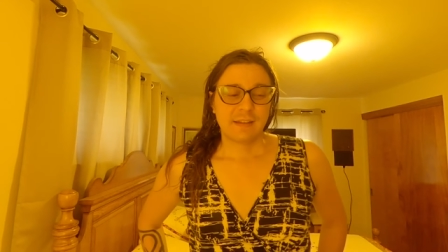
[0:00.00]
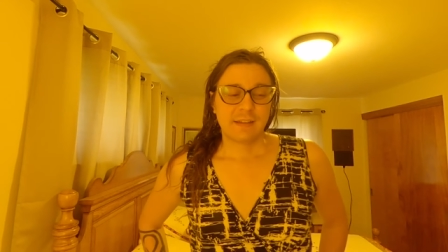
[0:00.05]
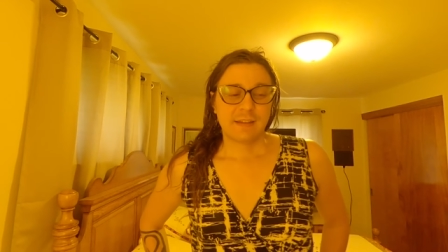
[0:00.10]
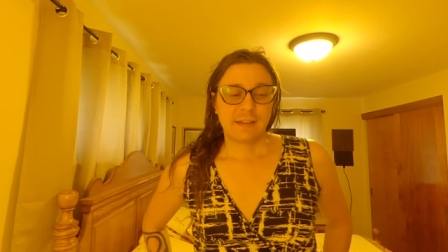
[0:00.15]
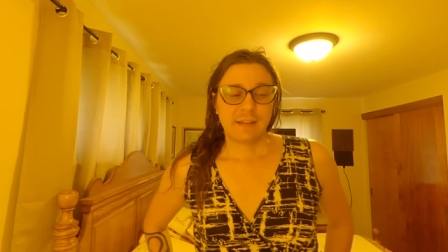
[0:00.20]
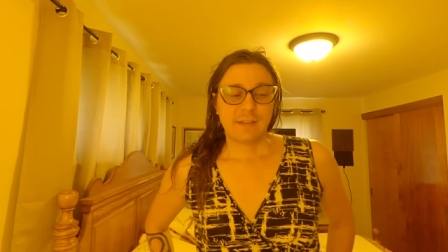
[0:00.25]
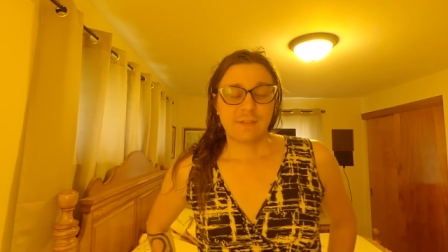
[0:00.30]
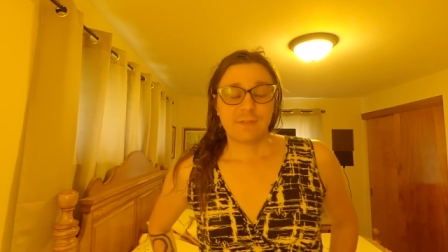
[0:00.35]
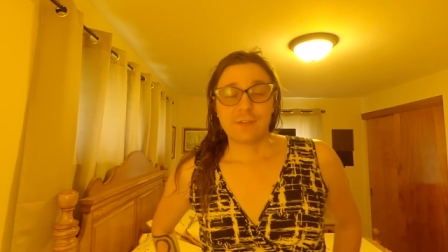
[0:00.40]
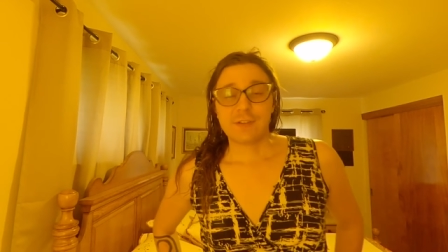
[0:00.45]

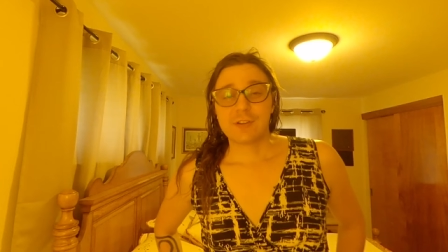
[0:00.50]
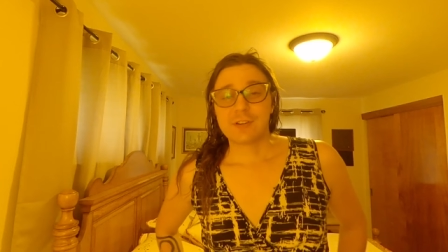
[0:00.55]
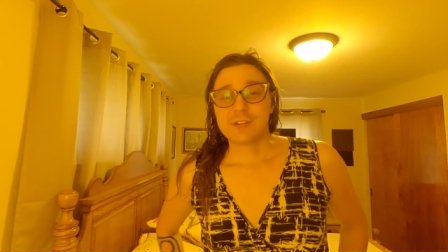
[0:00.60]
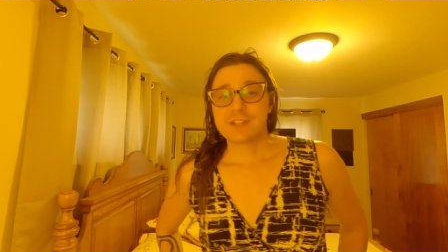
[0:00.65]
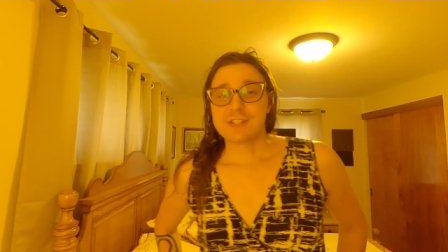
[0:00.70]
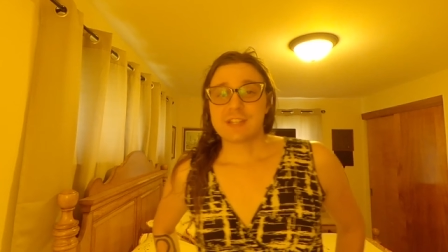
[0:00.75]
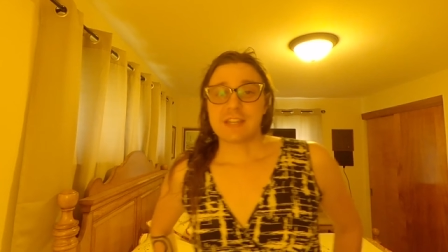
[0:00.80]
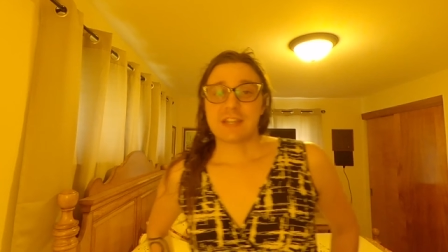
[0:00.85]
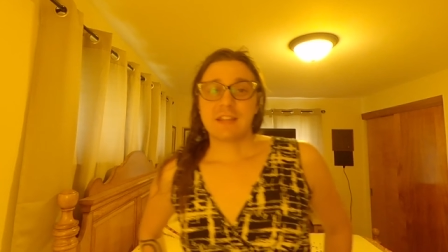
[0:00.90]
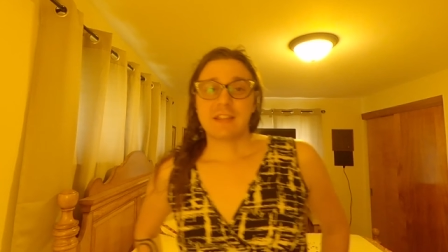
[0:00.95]
If you're
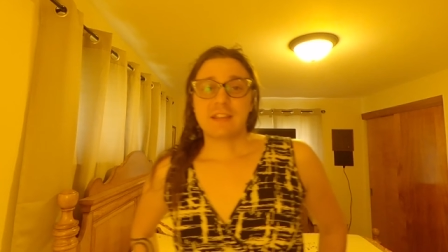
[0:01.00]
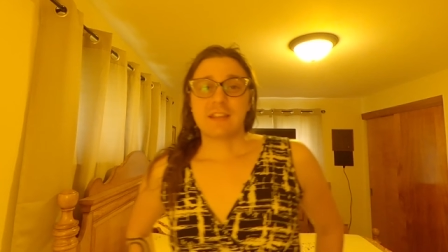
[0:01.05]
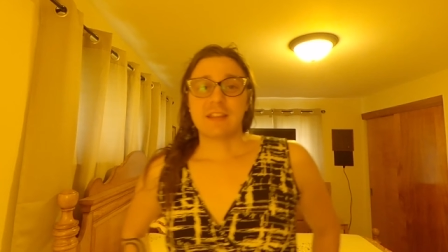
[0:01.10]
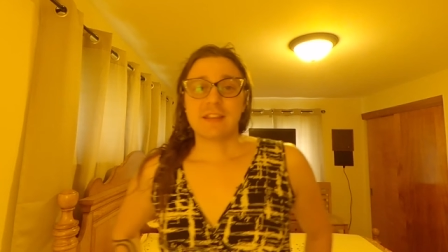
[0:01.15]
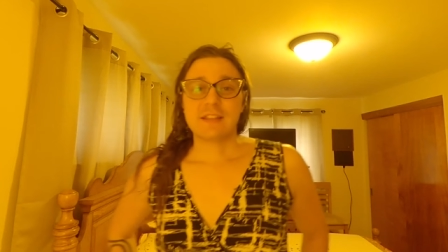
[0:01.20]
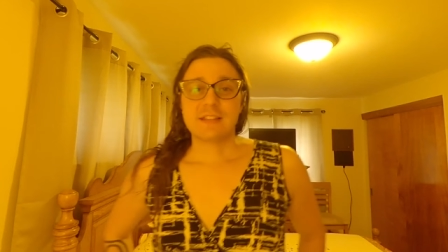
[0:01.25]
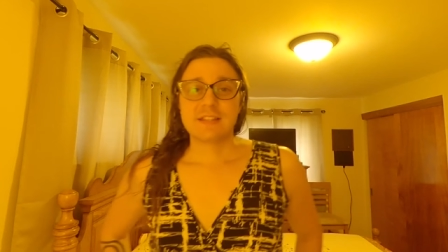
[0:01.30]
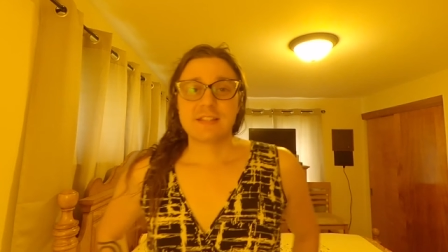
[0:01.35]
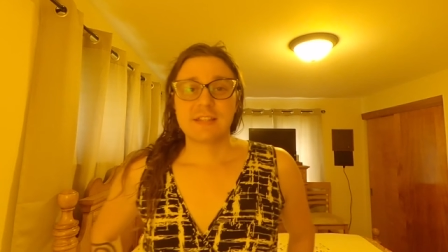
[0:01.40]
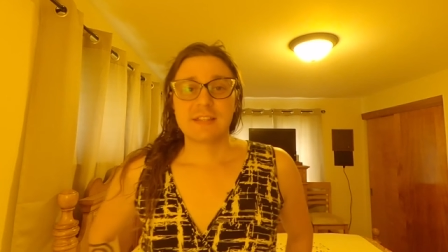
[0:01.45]
seeing
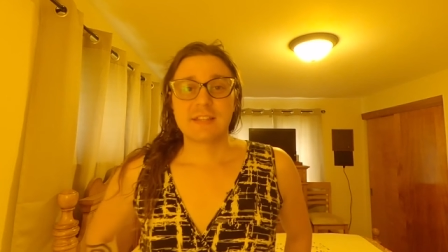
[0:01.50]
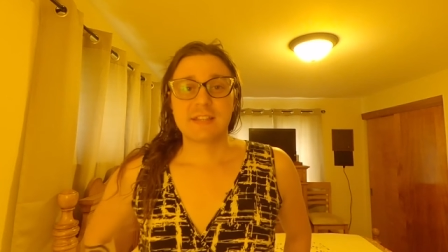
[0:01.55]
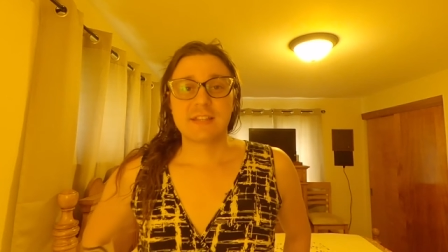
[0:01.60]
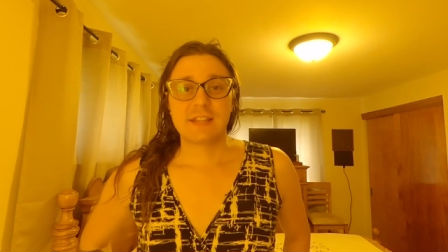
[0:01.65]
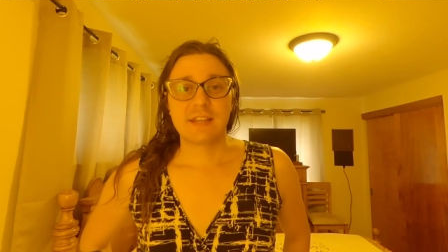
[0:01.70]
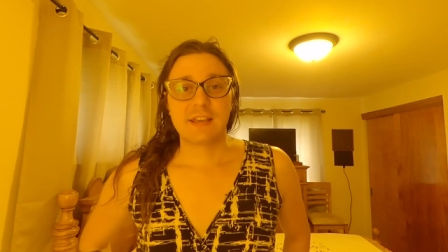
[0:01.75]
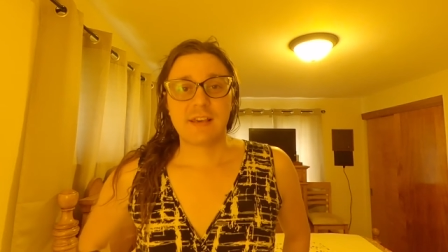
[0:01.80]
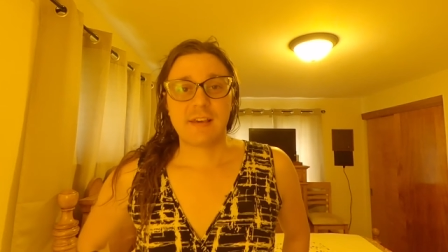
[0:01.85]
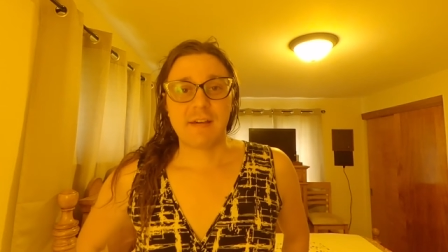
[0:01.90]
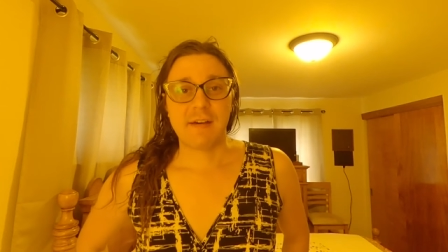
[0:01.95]
this,
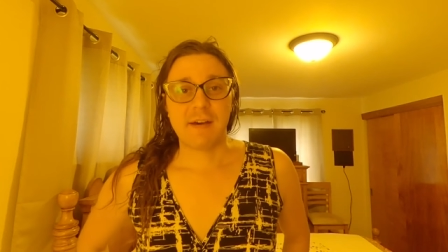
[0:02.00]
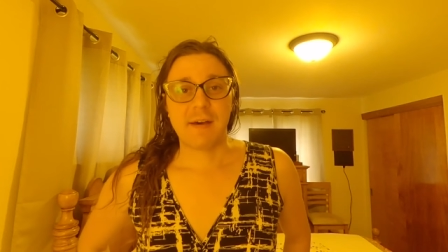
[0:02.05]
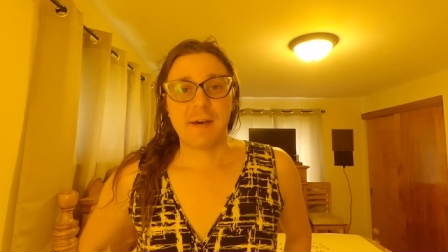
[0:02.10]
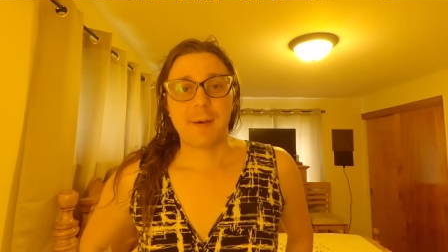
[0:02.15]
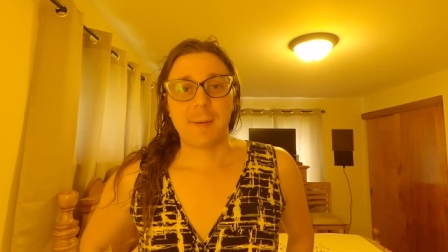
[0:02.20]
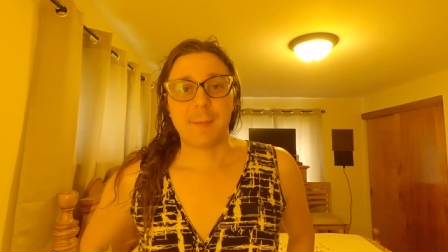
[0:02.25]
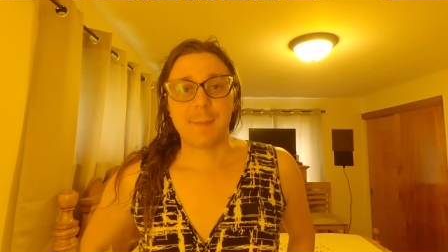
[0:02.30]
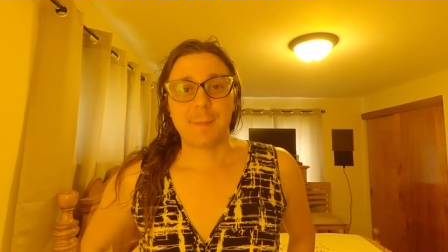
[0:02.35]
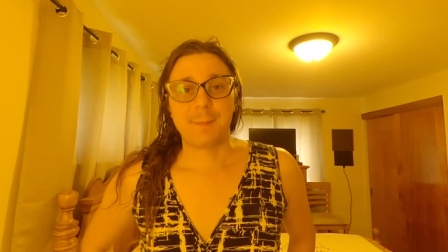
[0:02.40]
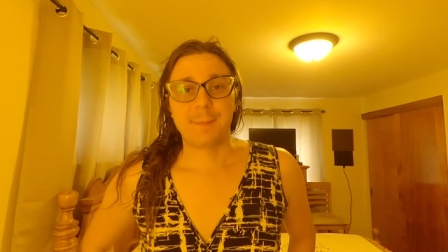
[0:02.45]

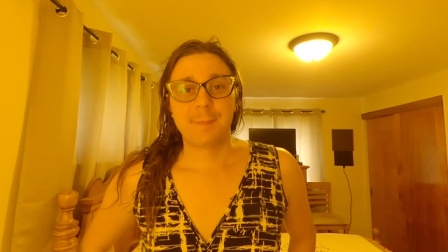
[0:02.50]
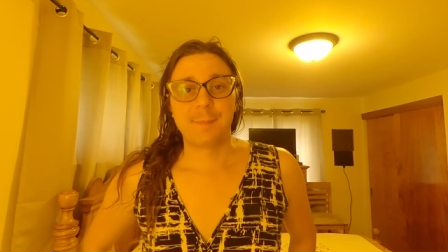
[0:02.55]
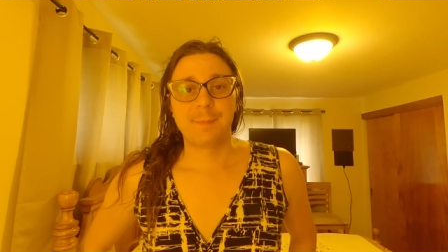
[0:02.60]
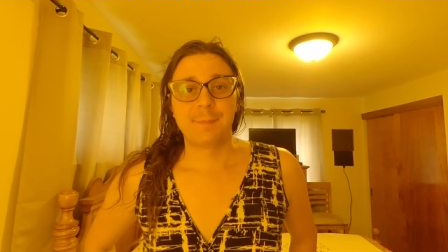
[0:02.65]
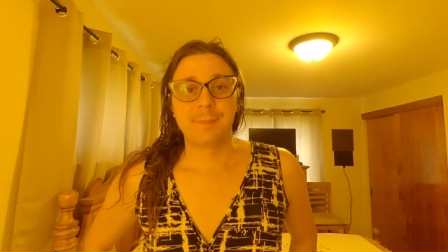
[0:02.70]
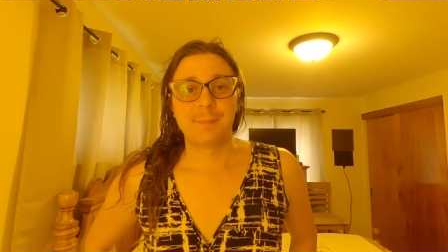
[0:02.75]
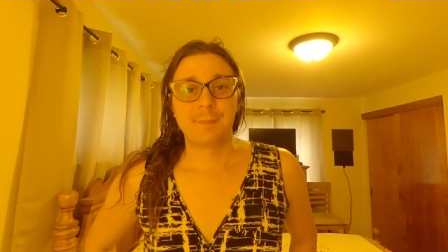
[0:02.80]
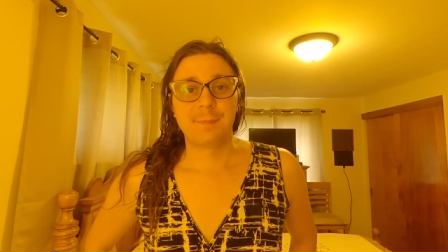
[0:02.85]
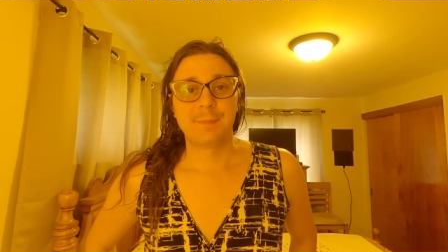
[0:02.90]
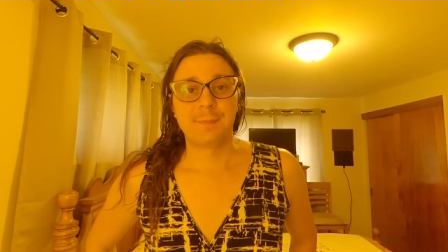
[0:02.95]

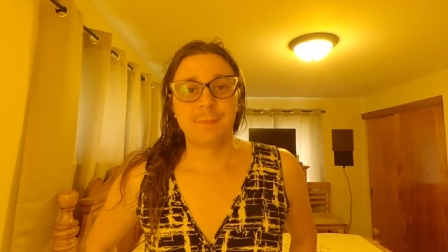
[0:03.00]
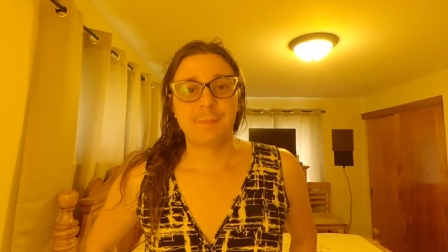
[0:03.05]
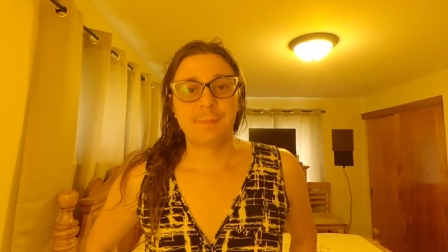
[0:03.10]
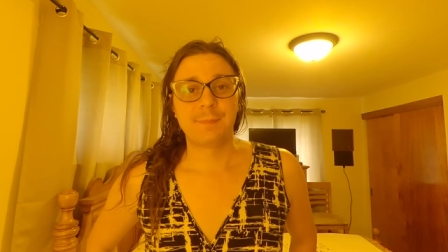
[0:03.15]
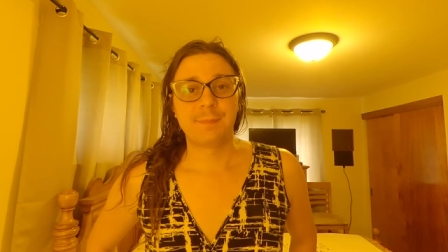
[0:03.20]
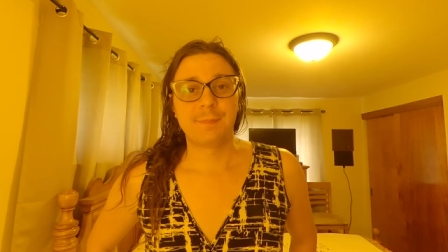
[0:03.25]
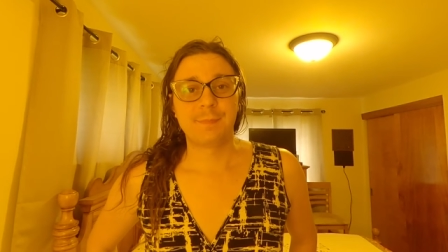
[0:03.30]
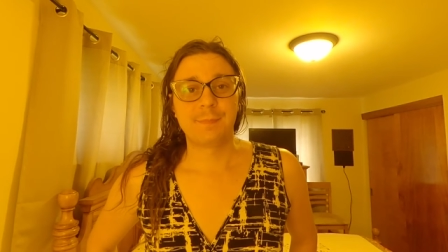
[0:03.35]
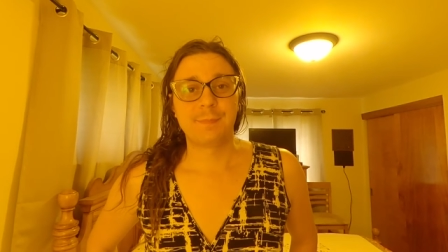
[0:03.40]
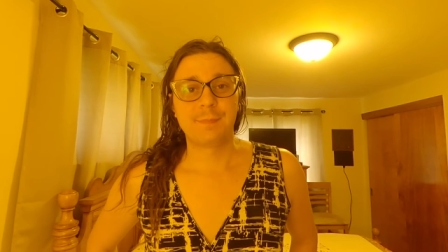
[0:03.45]

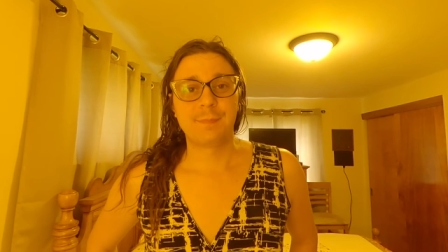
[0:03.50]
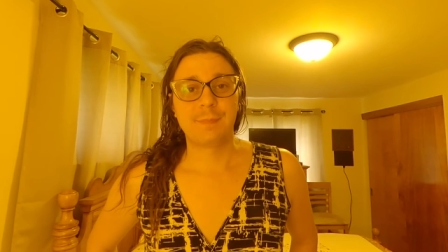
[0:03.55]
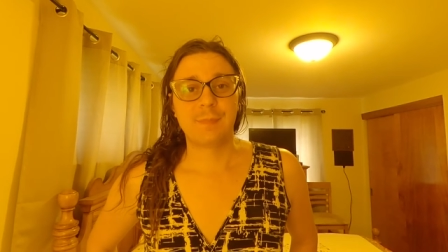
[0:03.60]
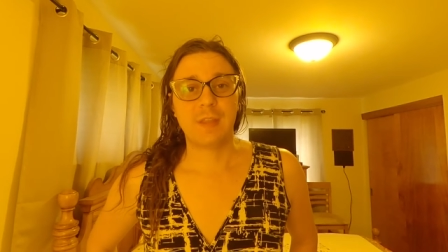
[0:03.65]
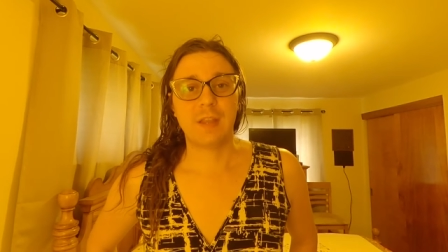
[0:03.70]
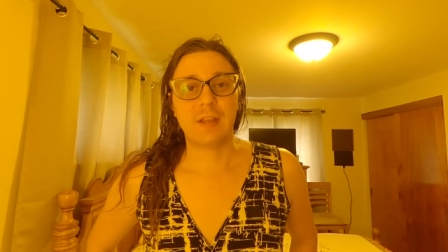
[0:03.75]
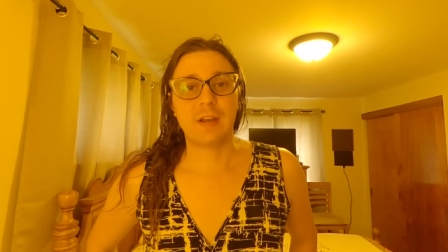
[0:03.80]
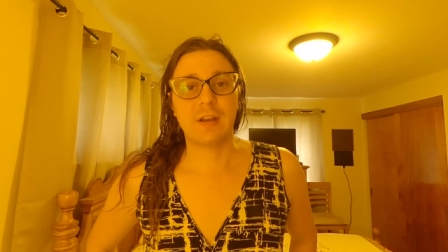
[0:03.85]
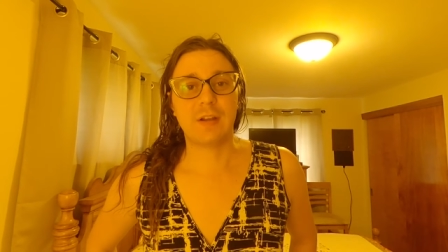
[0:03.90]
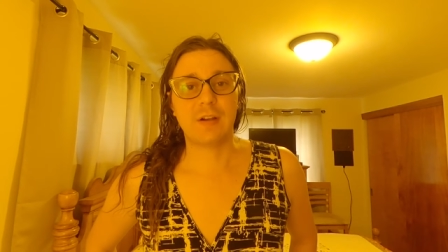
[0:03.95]
um,
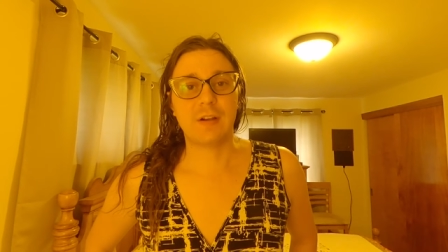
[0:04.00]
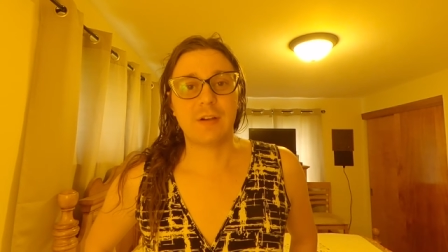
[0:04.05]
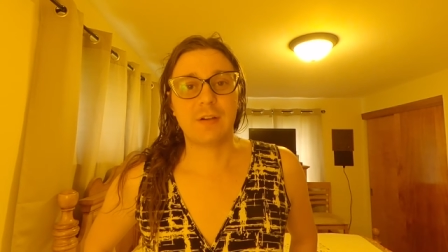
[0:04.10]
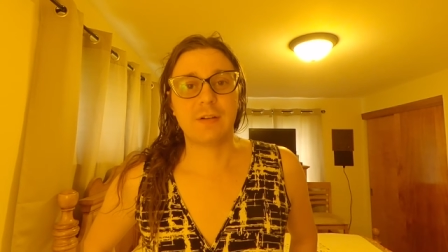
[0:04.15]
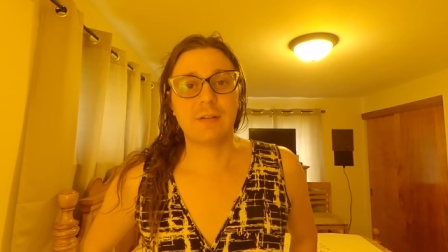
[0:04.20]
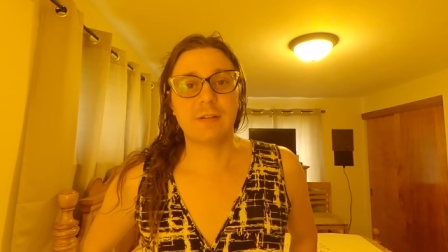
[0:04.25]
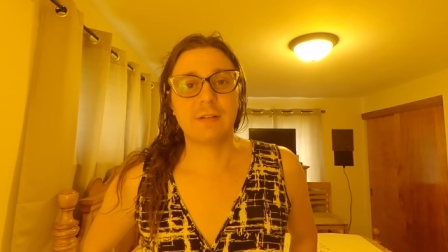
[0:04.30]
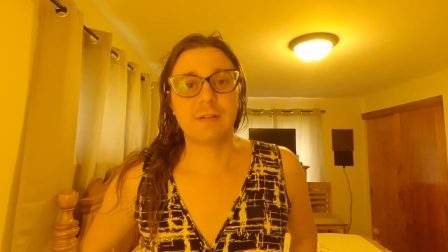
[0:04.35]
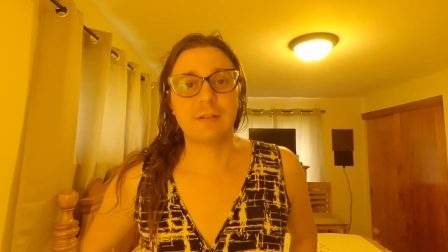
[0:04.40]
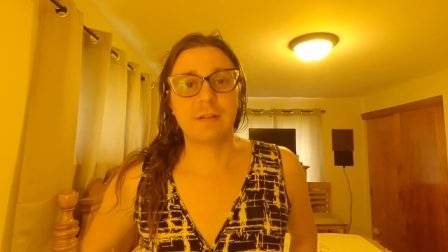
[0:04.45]
you
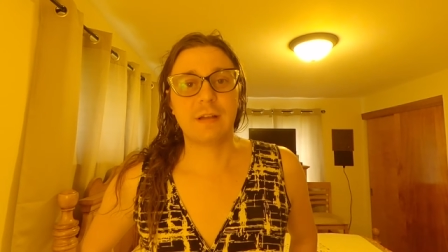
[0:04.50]
know,